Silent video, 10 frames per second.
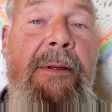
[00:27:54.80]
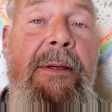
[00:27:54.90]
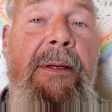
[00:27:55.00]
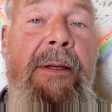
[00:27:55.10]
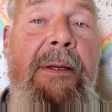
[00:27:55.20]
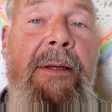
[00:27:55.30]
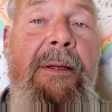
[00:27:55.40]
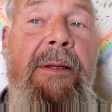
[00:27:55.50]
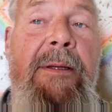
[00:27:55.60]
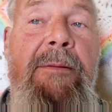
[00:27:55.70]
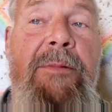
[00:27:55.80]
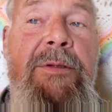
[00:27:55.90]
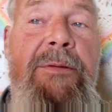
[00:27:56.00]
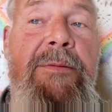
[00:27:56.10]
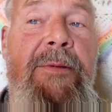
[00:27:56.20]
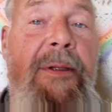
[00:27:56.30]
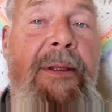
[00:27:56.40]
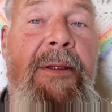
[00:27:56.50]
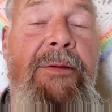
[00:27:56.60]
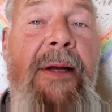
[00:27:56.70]
and was
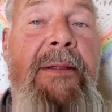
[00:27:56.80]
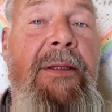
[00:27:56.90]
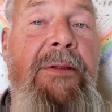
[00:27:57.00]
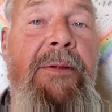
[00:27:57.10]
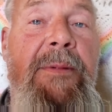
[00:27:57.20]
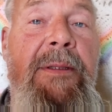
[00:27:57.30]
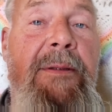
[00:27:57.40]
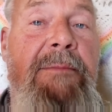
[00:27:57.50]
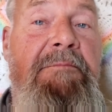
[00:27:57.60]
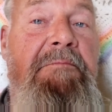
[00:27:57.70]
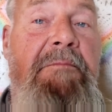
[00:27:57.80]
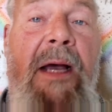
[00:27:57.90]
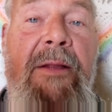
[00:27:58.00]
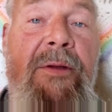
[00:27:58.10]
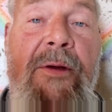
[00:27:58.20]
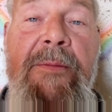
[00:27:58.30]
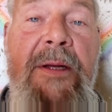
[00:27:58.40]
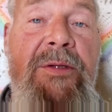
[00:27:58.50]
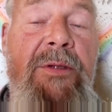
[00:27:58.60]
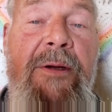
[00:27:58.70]
really attracted to me. I thought of
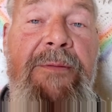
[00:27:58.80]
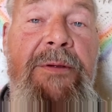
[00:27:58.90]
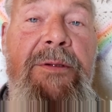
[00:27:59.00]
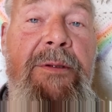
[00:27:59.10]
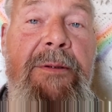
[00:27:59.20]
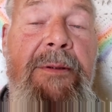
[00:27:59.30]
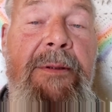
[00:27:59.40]
myself as a